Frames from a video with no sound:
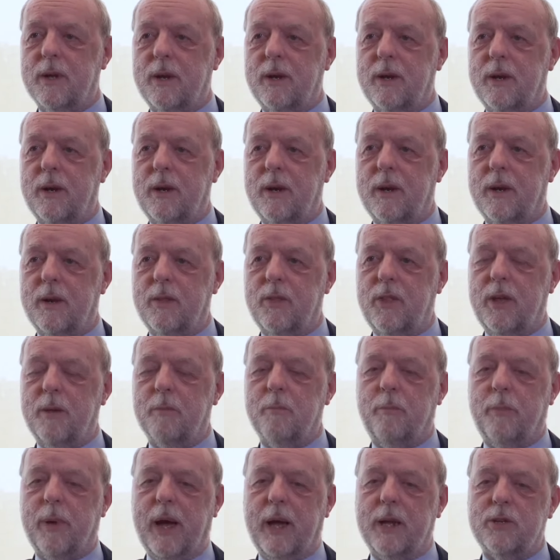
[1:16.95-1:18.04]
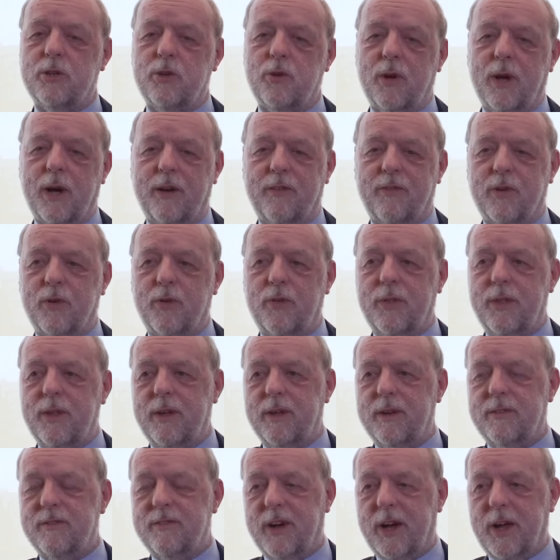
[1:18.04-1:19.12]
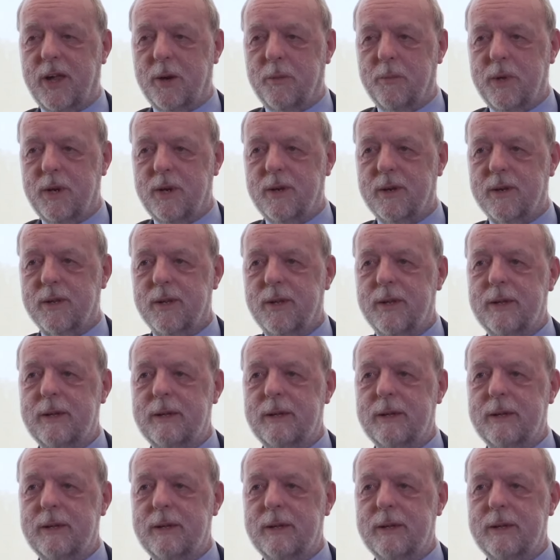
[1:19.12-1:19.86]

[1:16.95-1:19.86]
and the impact you have on the environment.